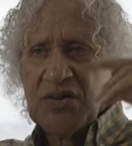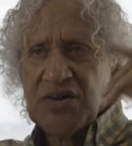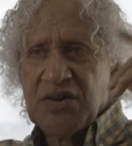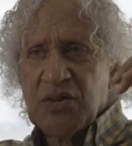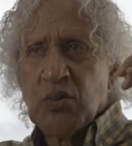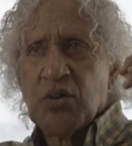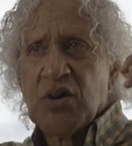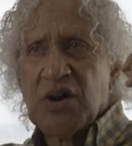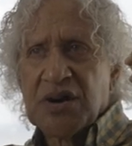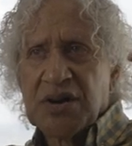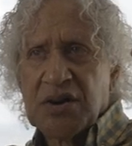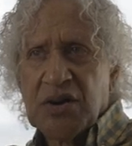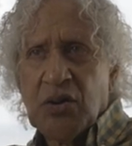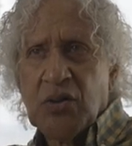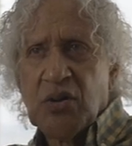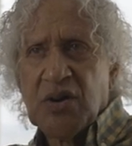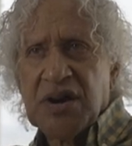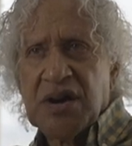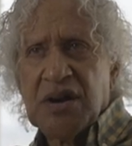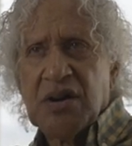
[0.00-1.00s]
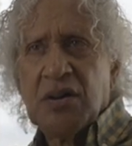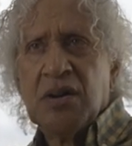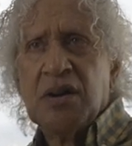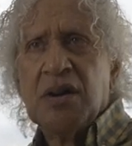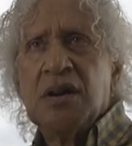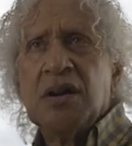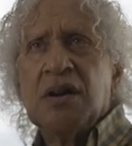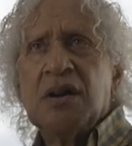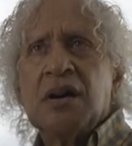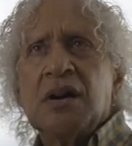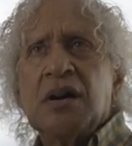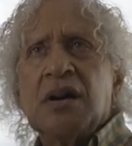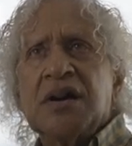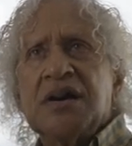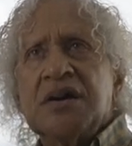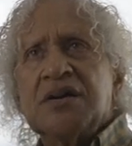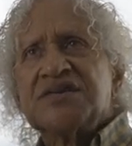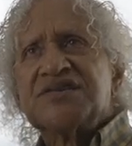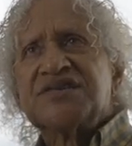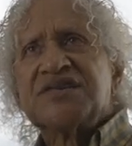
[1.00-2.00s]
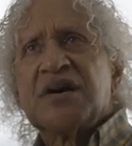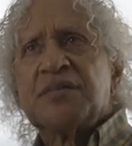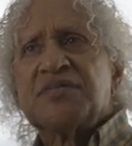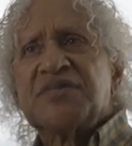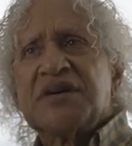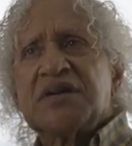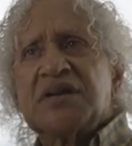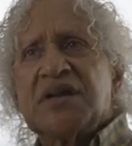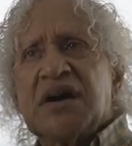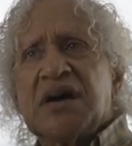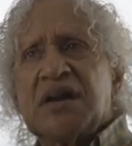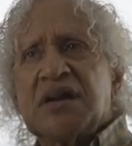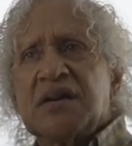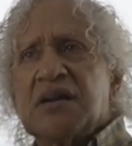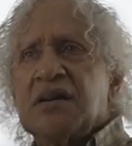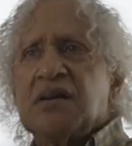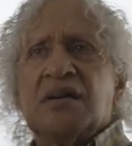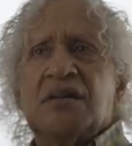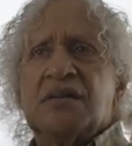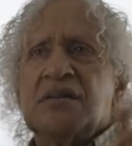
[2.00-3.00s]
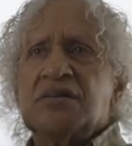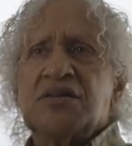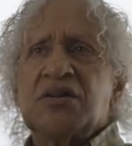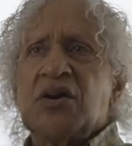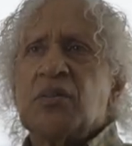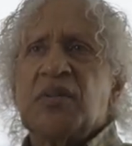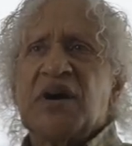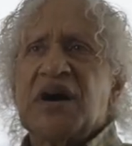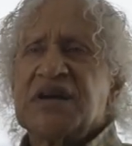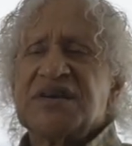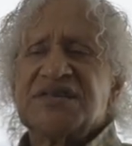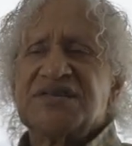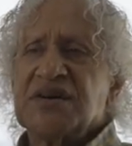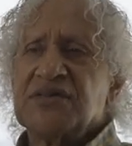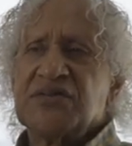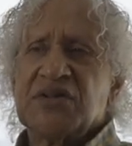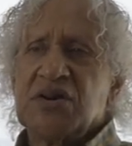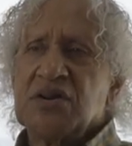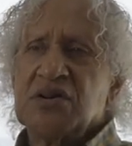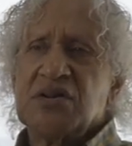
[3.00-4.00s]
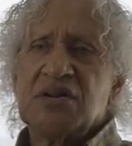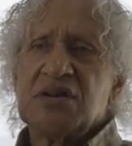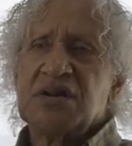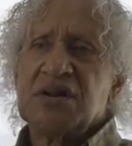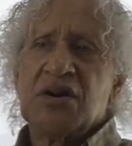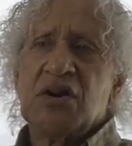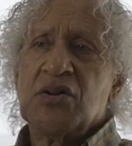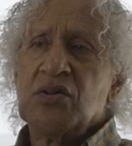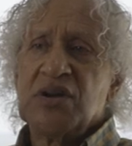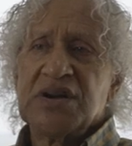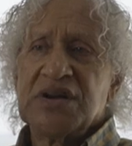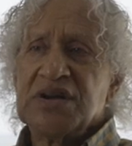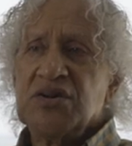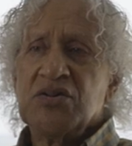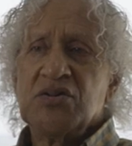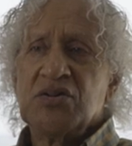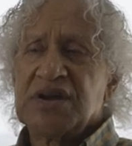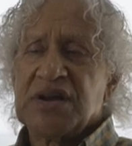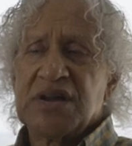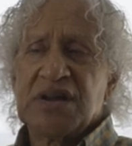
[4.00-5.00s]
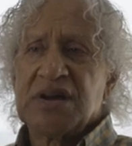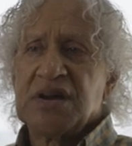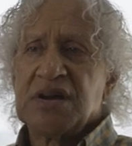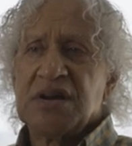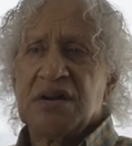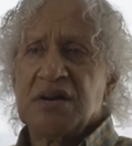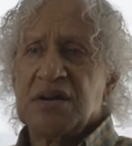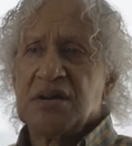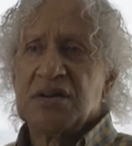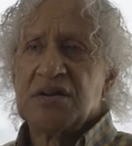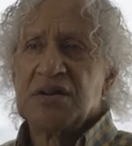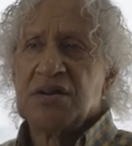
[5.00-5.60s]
You want to go here, hear something that nobody's ever heard and only you can hear.